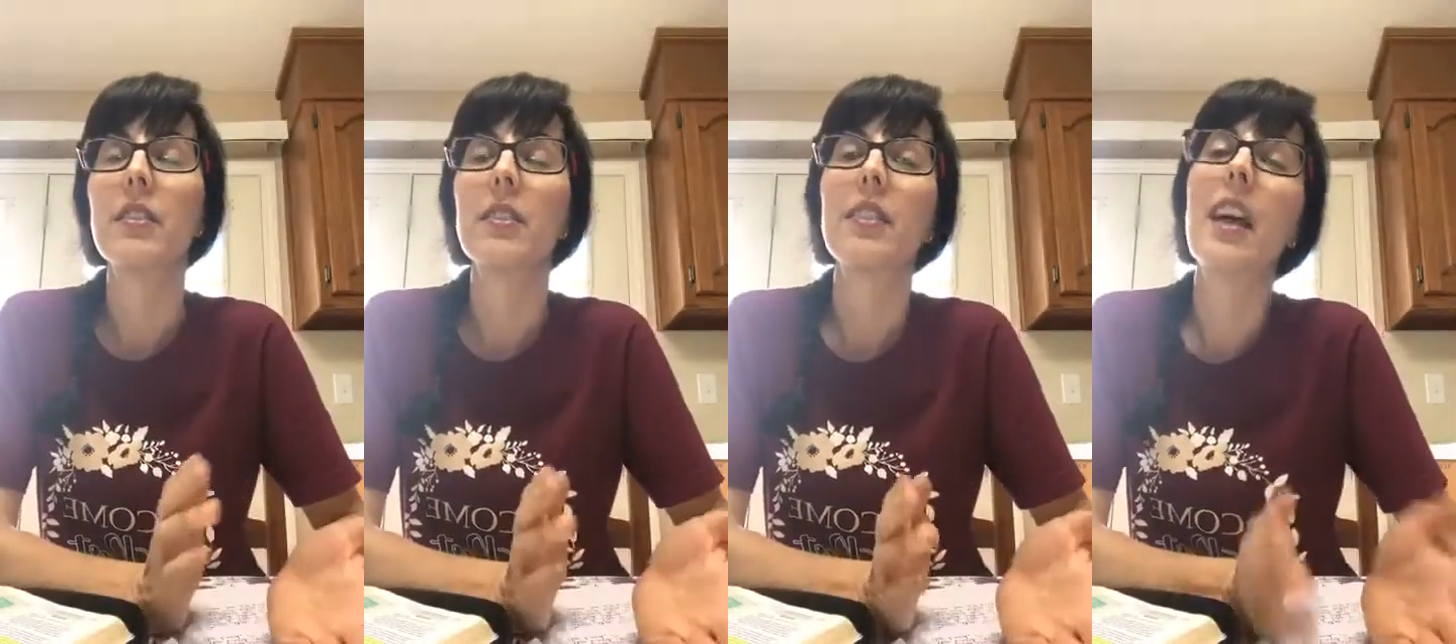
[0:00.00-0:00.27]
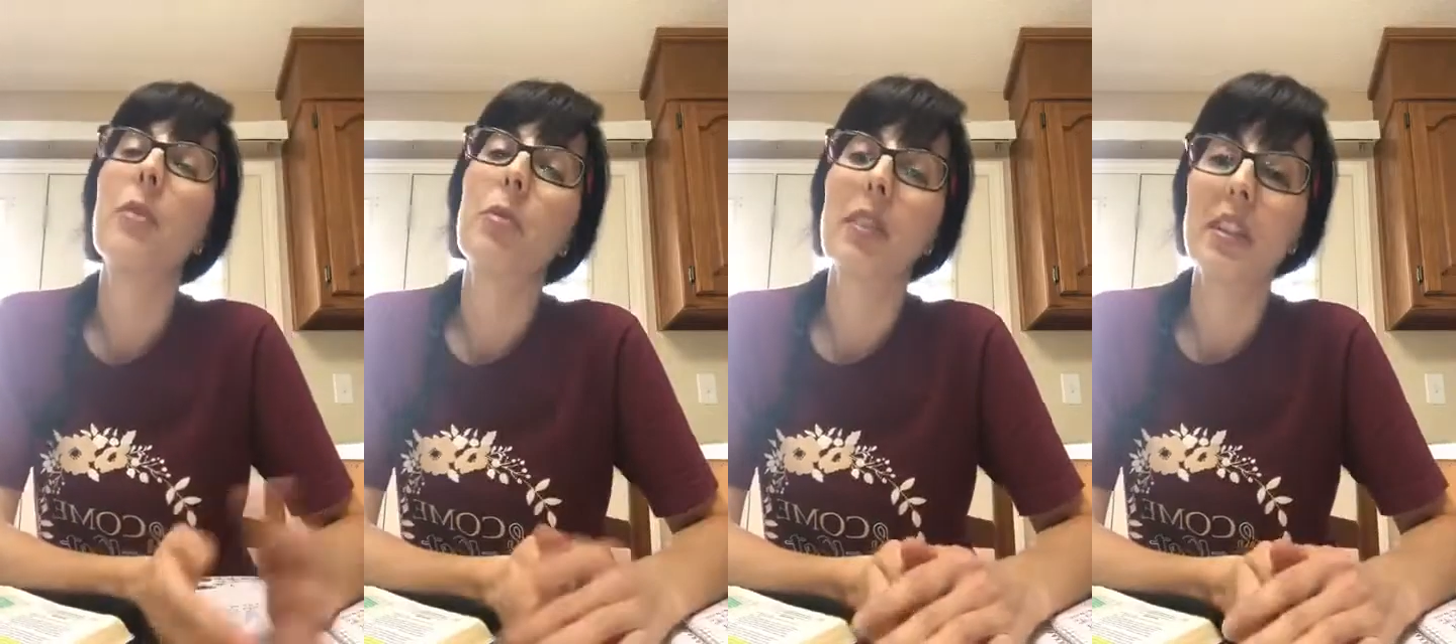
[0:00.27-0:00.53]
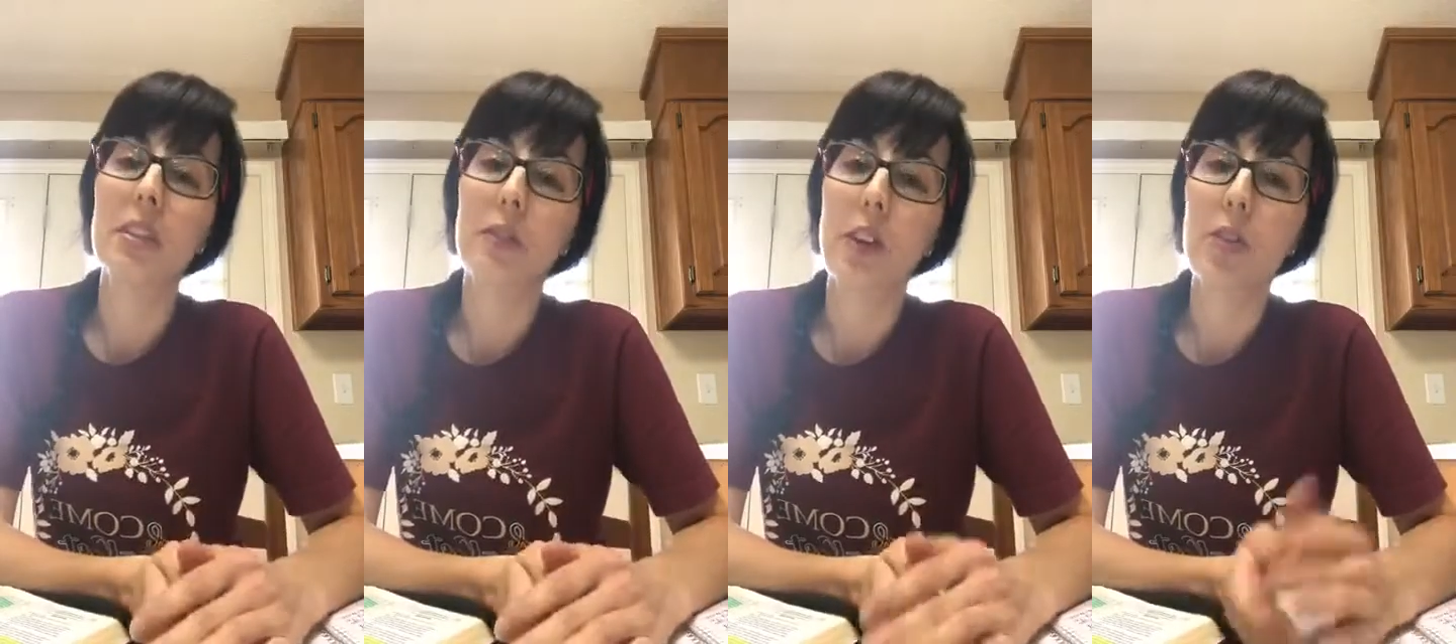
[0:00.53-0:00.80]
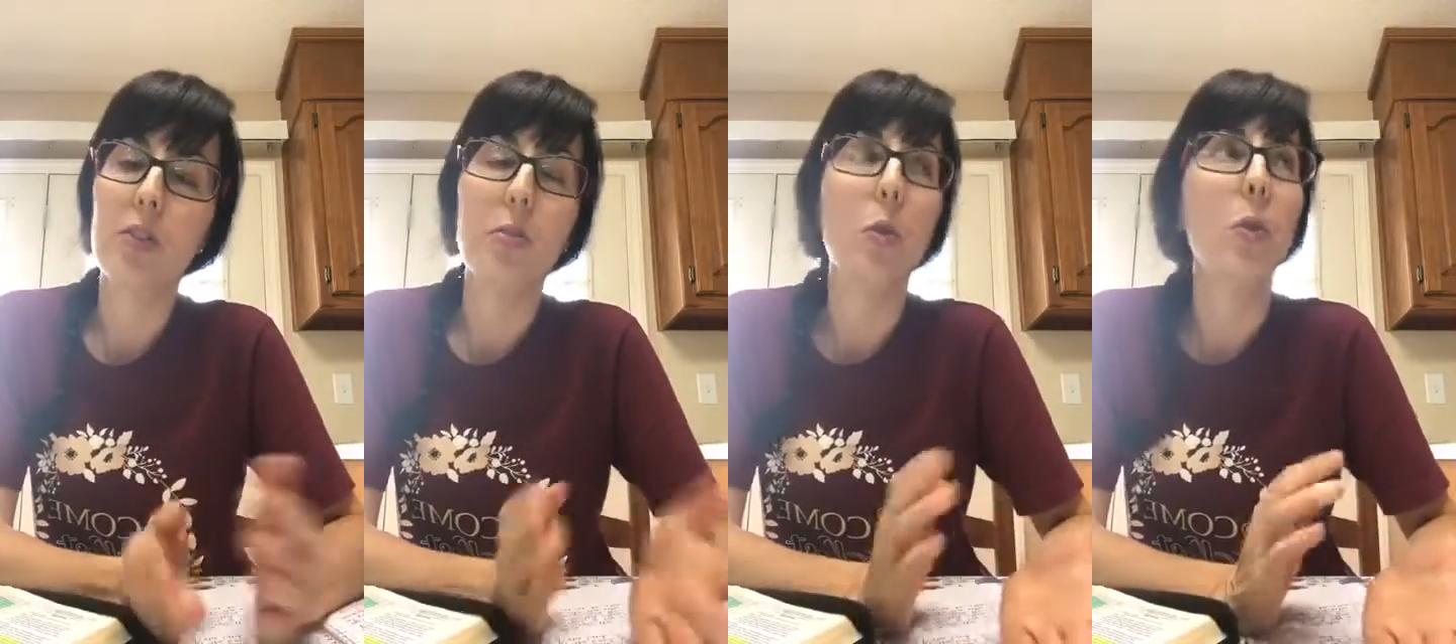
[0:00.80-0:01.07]
not really a
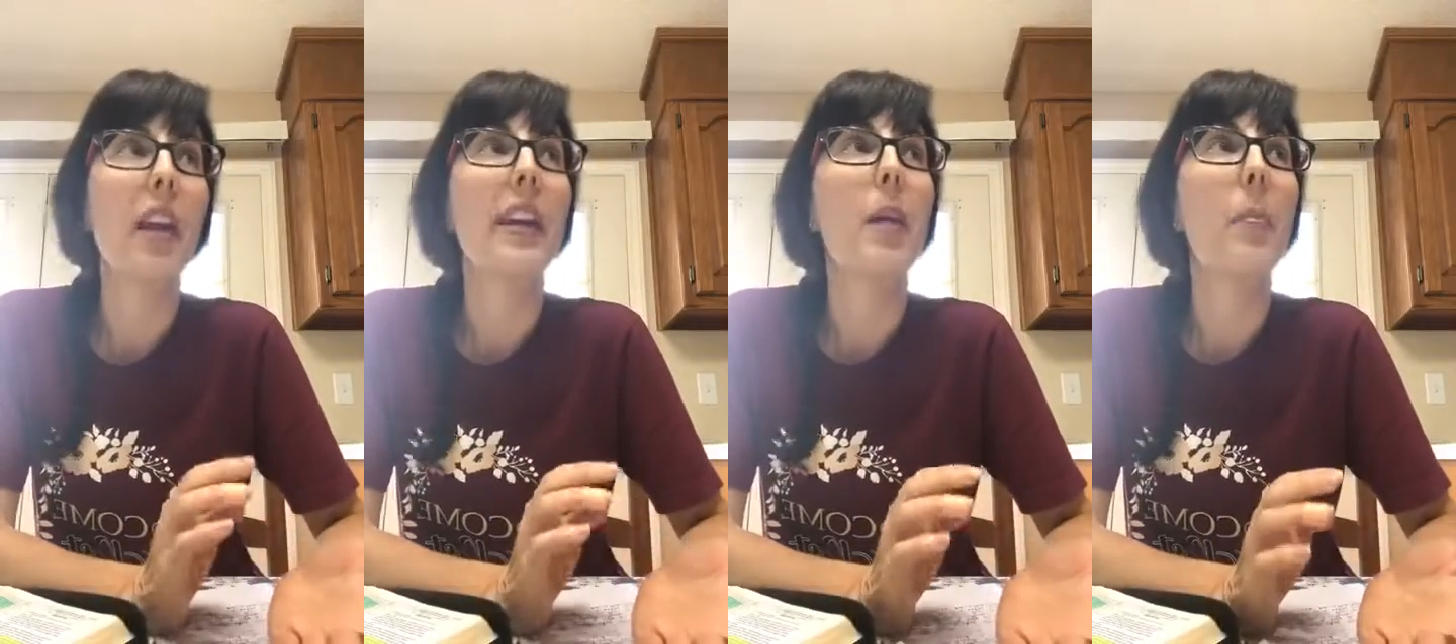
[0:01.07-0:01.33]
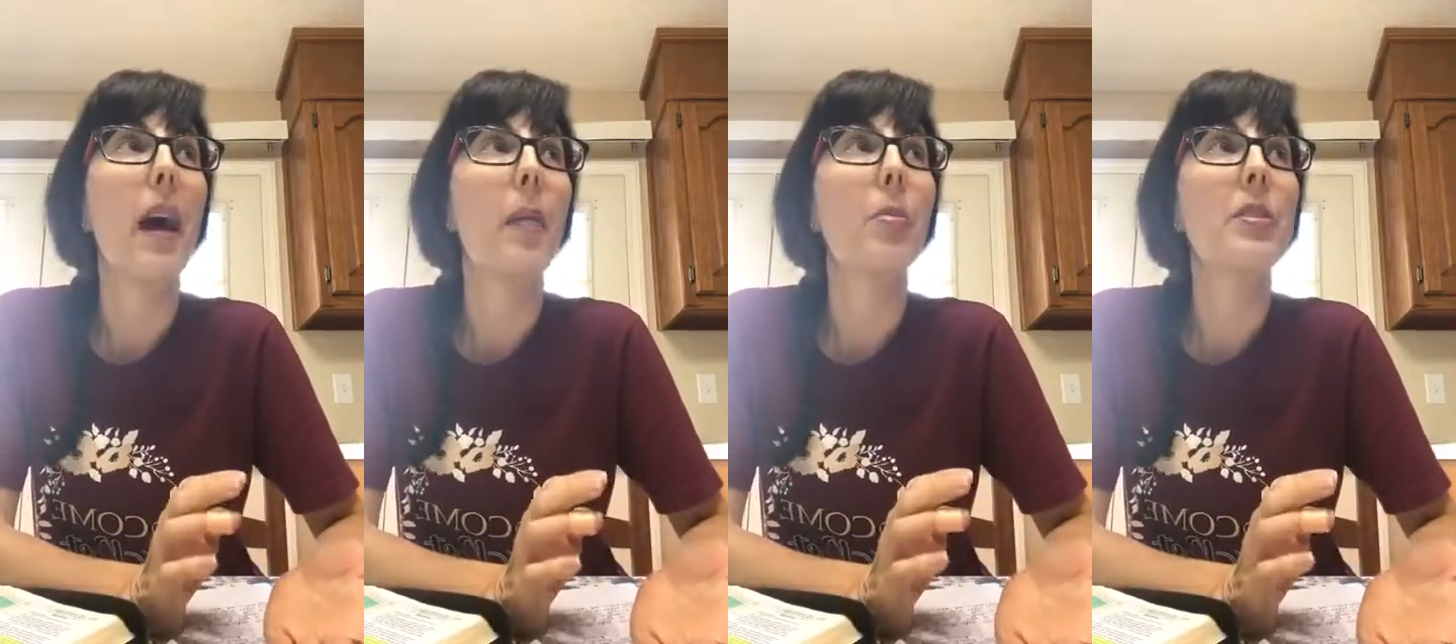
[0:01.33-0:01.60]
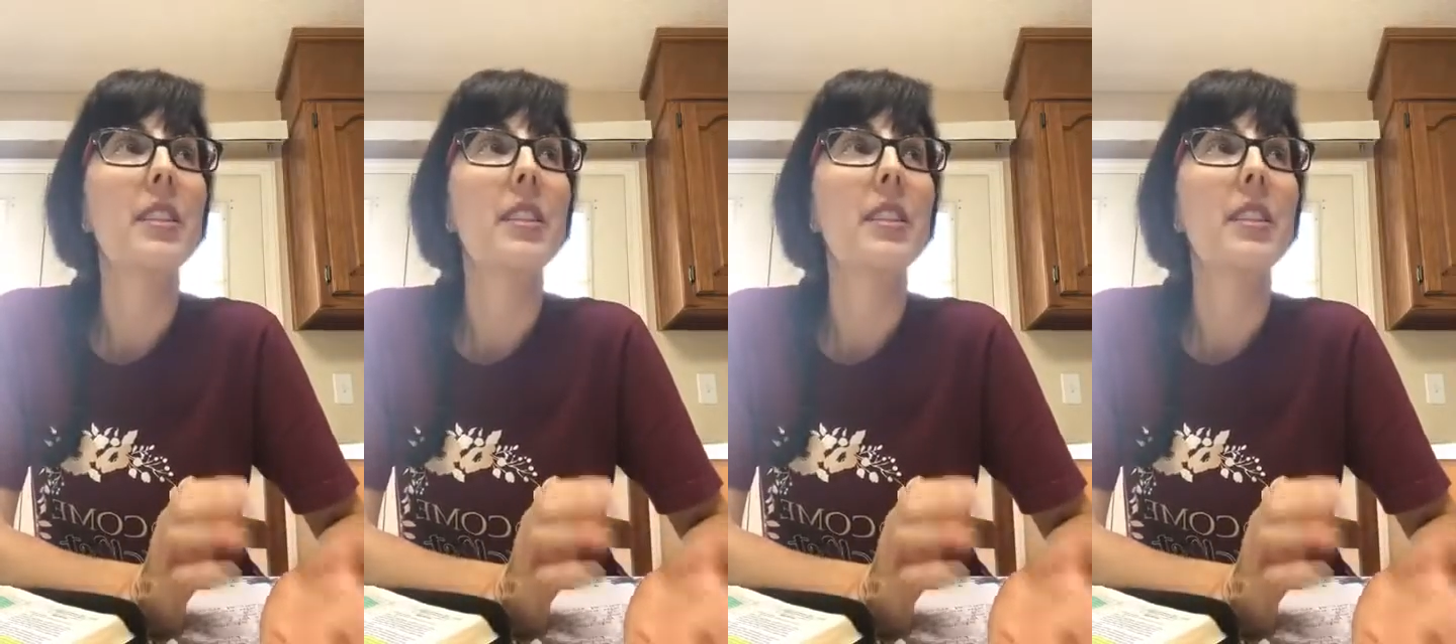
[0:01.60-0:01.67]
devotional, more like a Bible